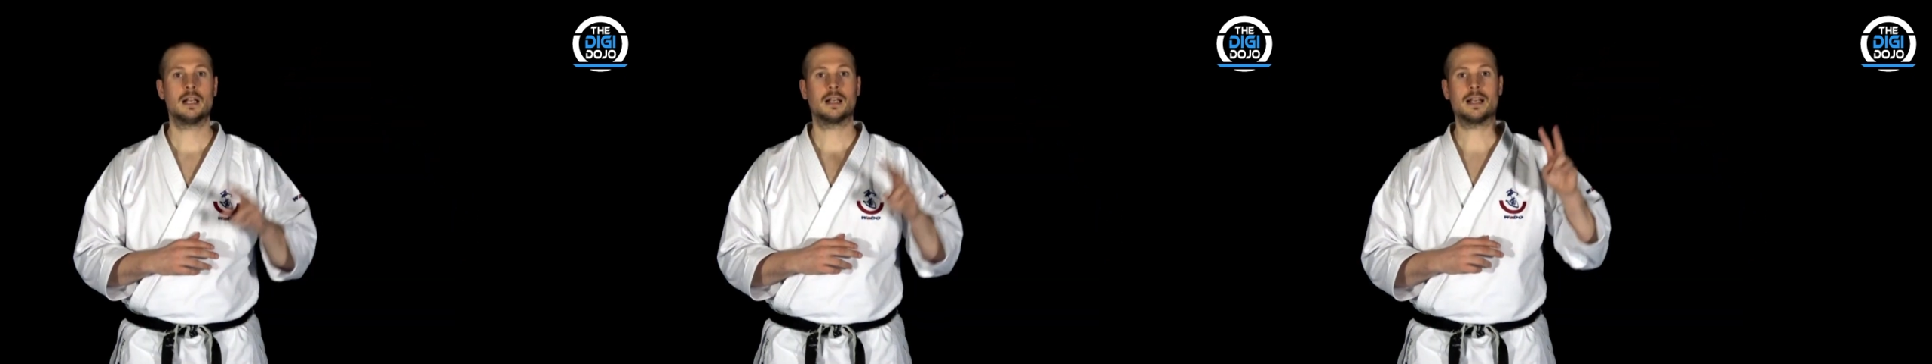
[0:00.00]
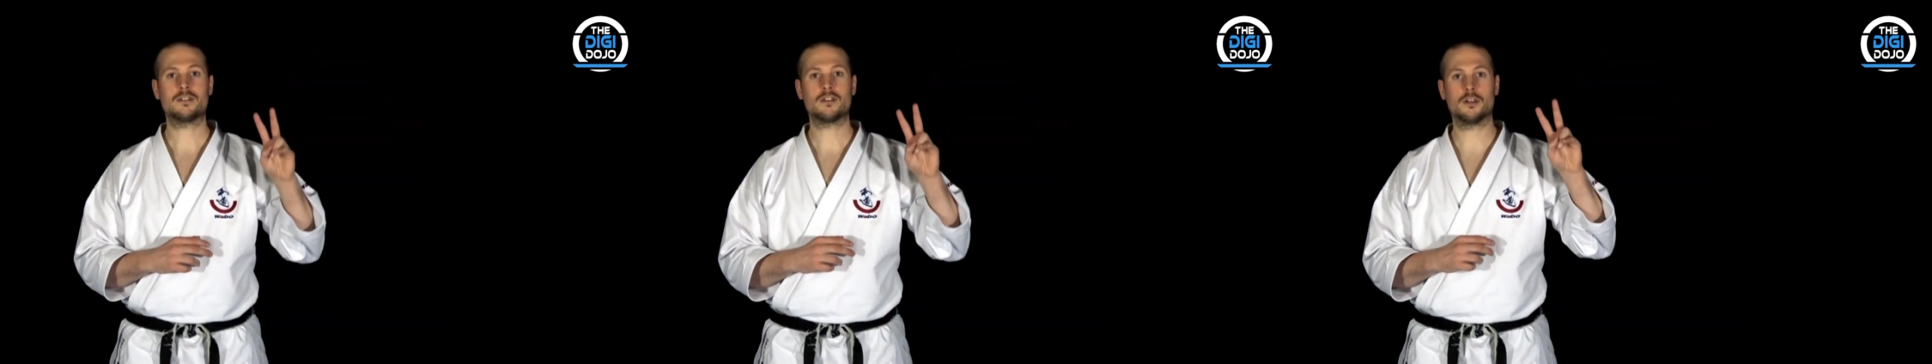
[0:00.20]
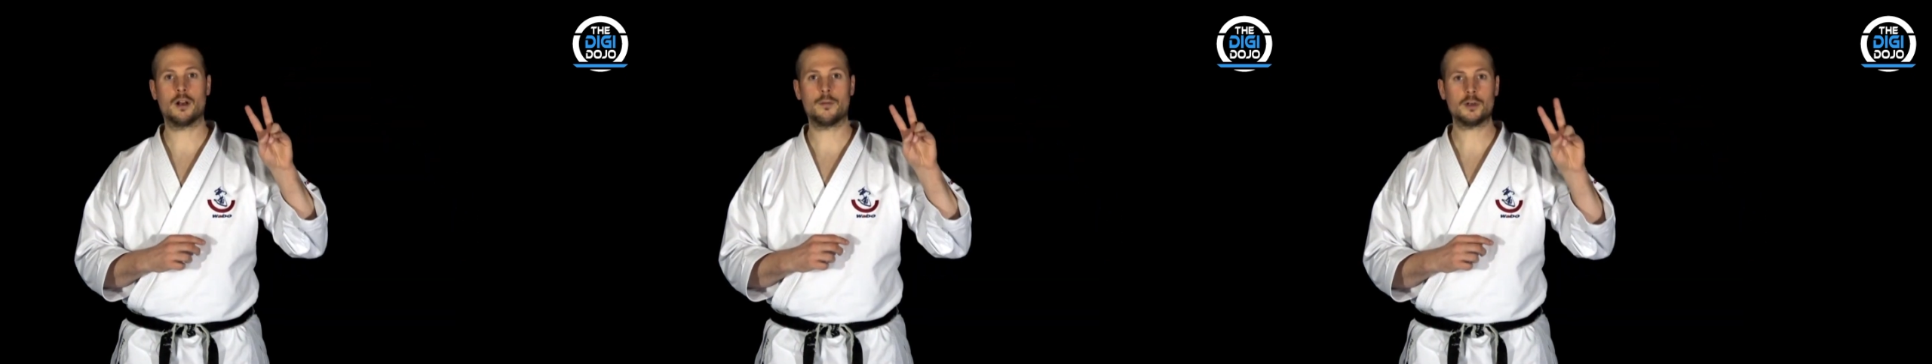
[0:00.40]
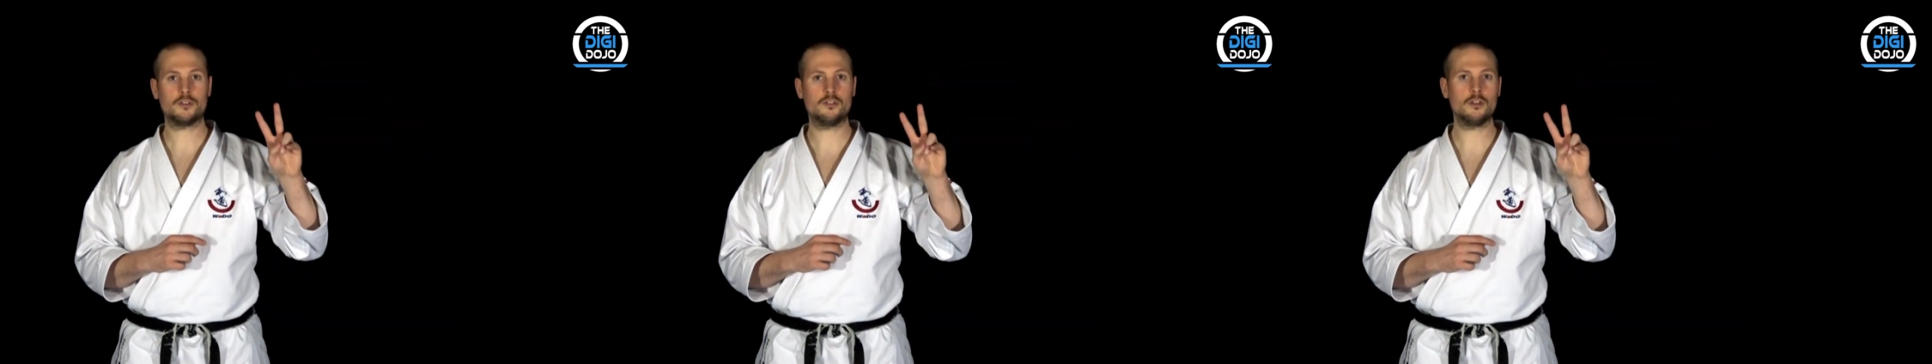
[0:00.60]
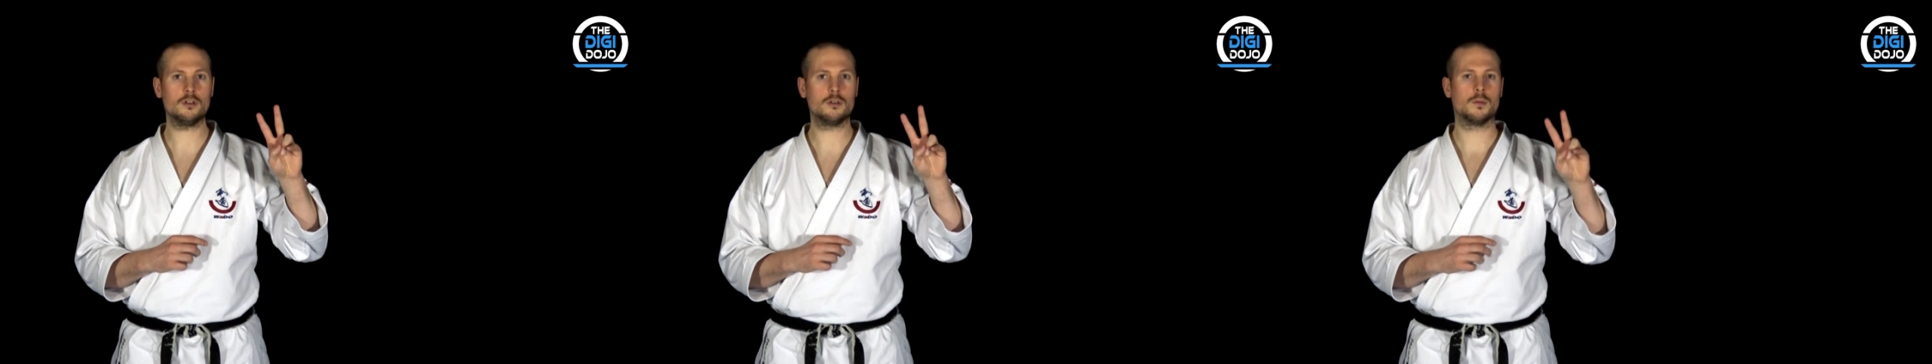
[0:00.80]
Okay, so number
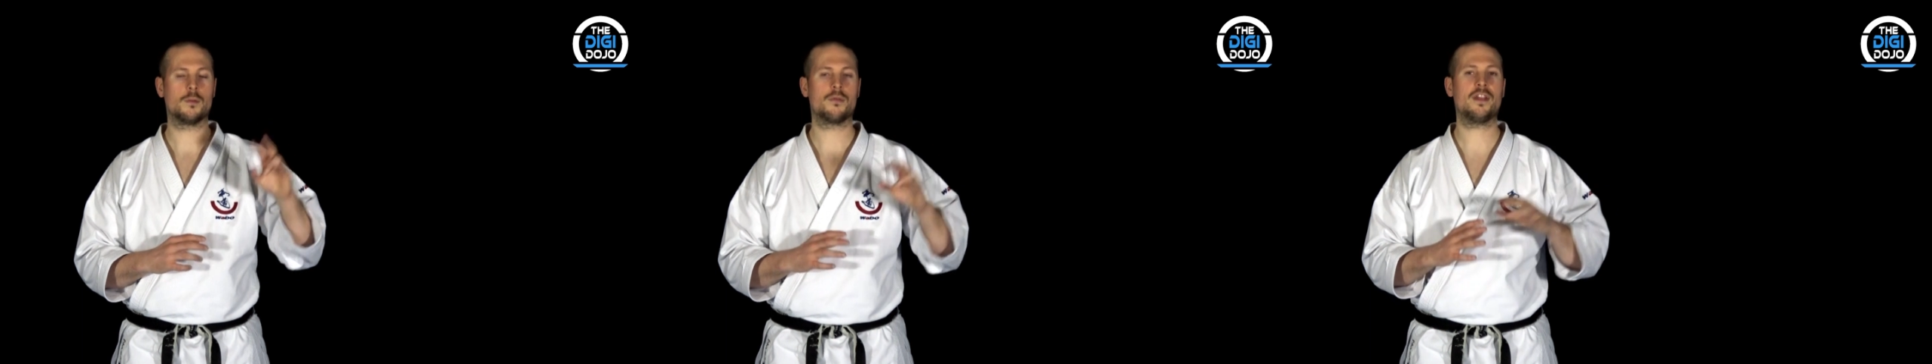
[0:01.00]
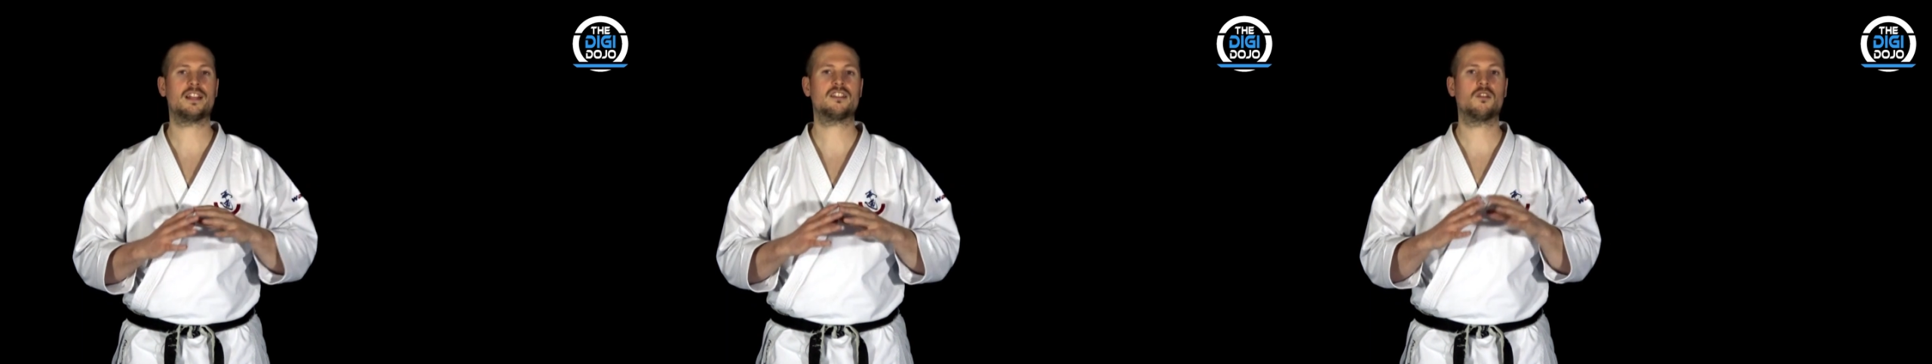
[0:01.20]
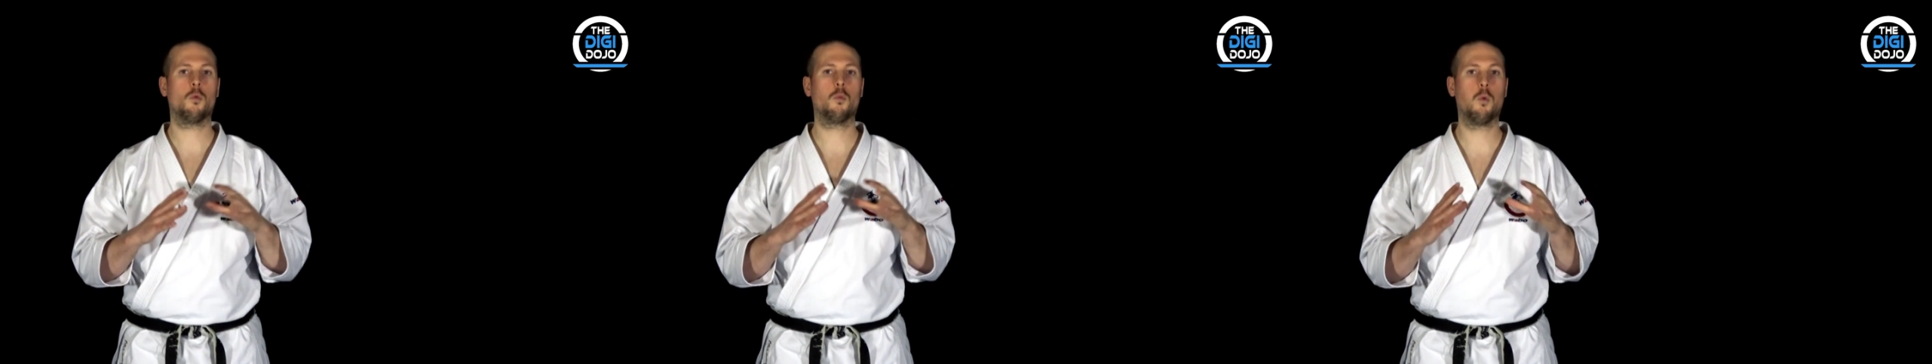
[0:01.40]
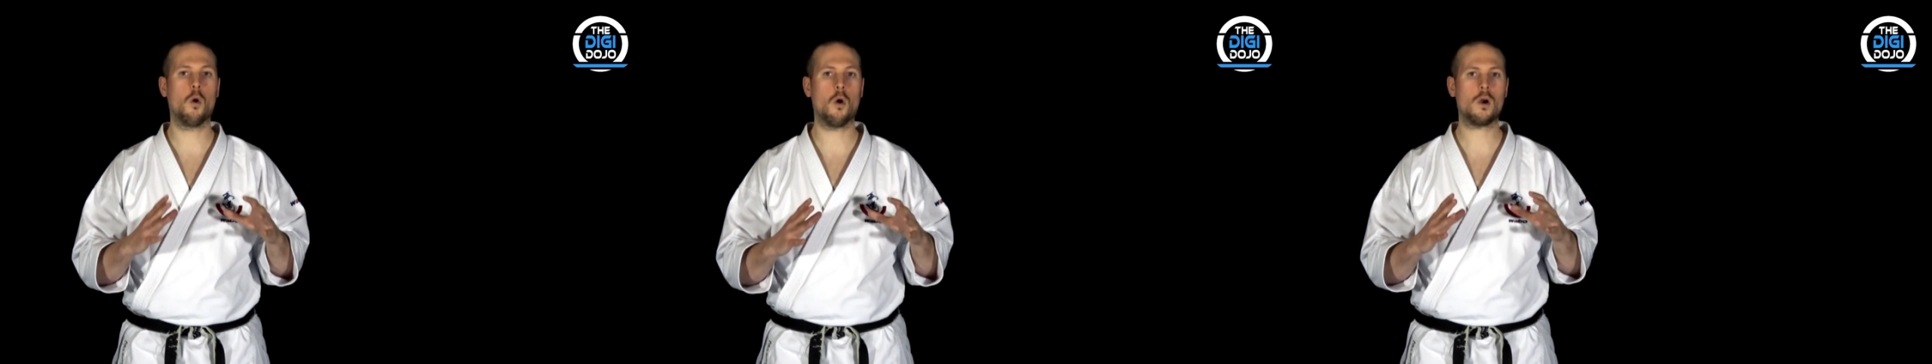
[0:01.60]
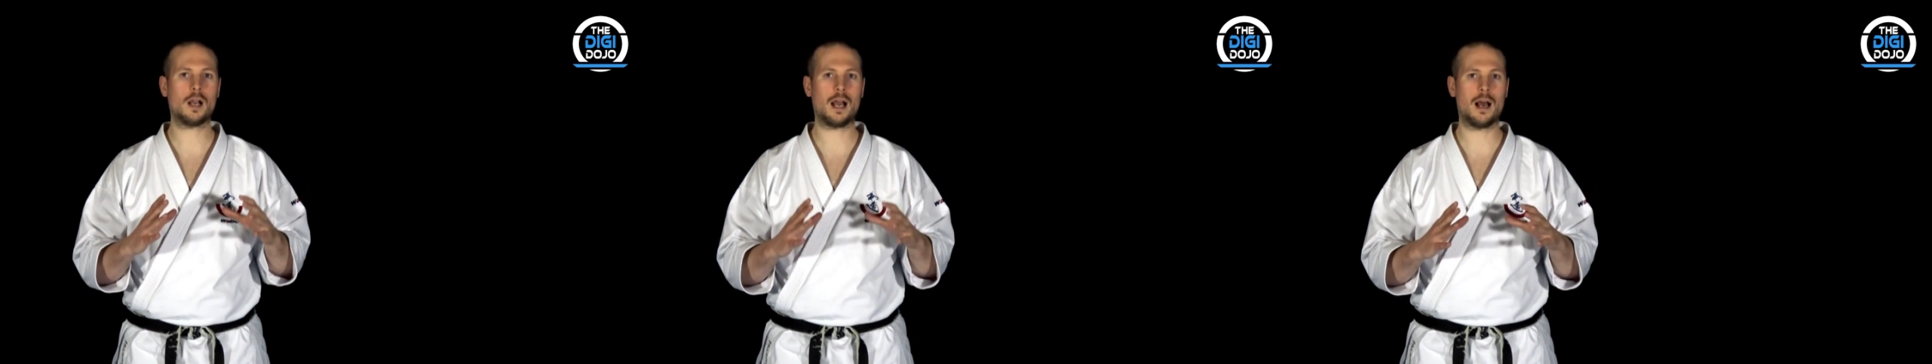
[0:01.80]
2, that's
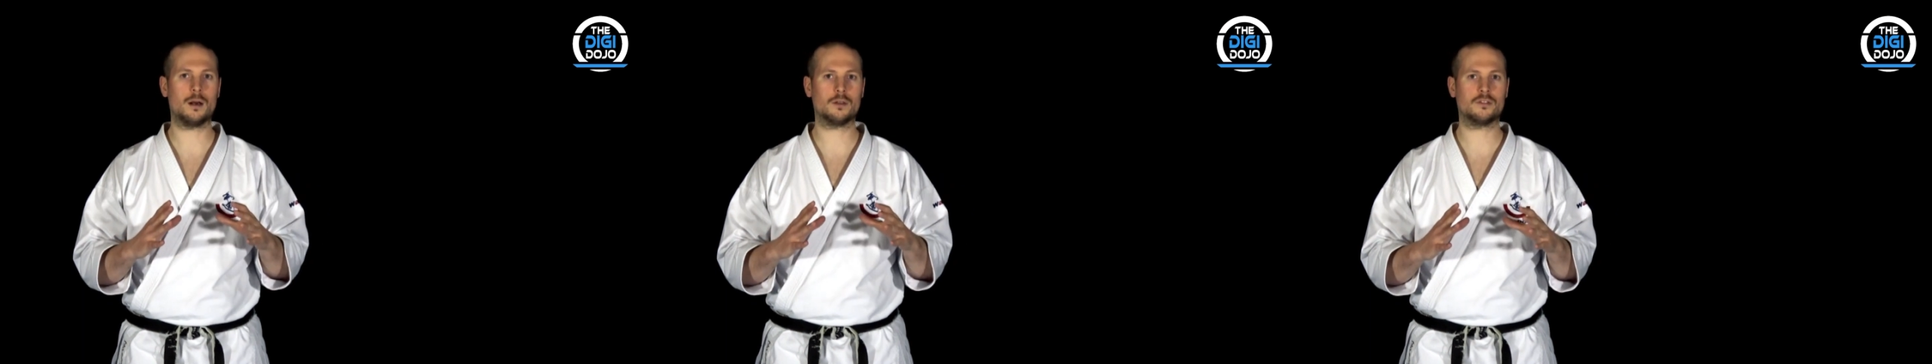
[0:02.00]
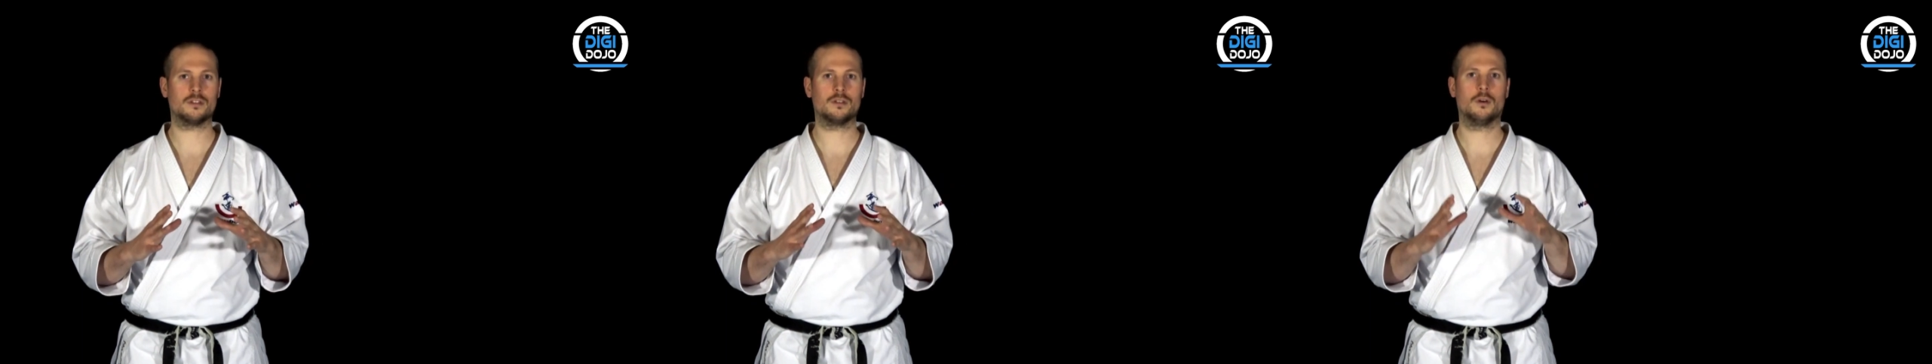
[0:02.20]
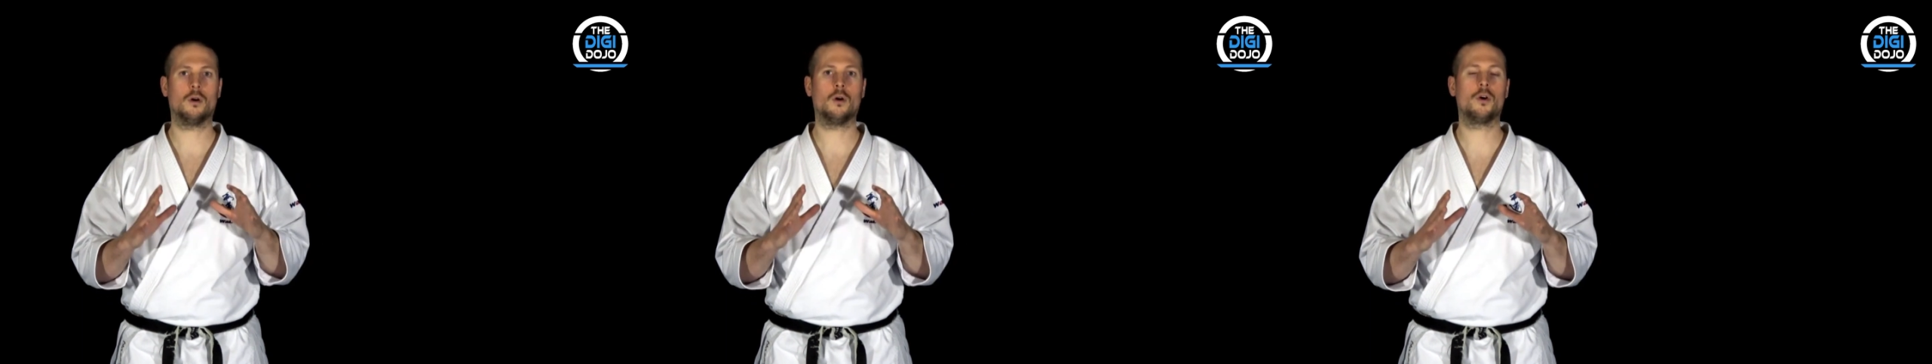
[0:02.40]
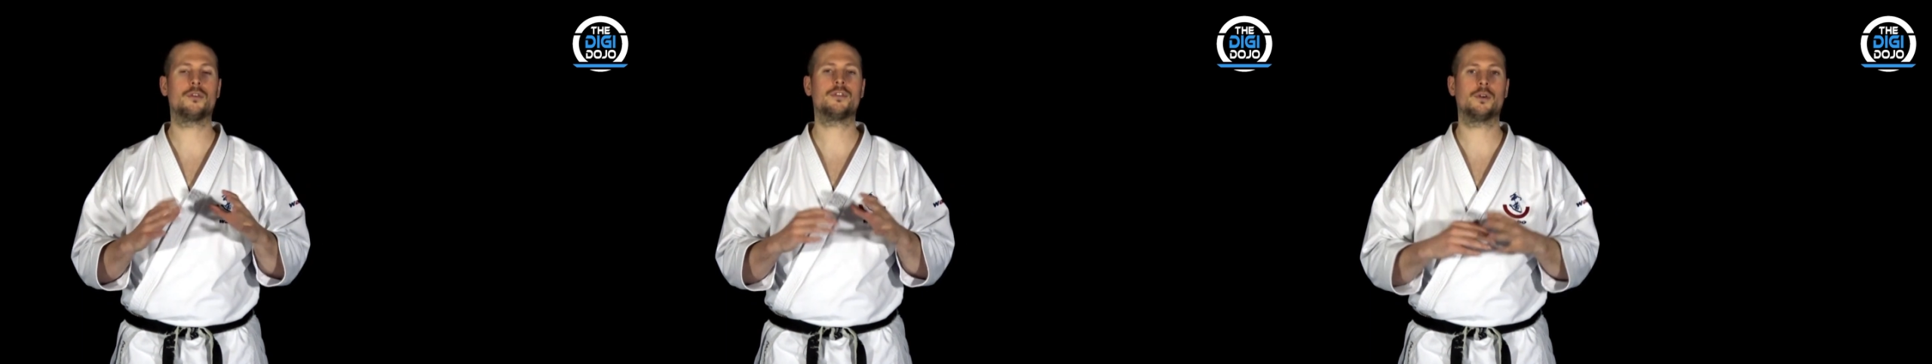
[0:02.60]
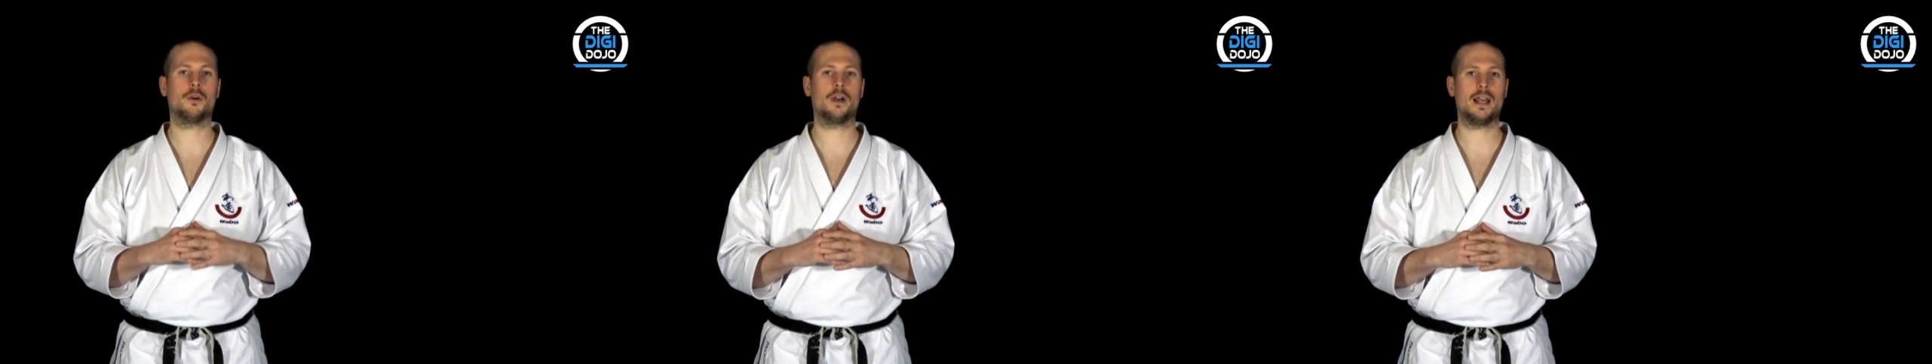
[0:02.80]
walk out on your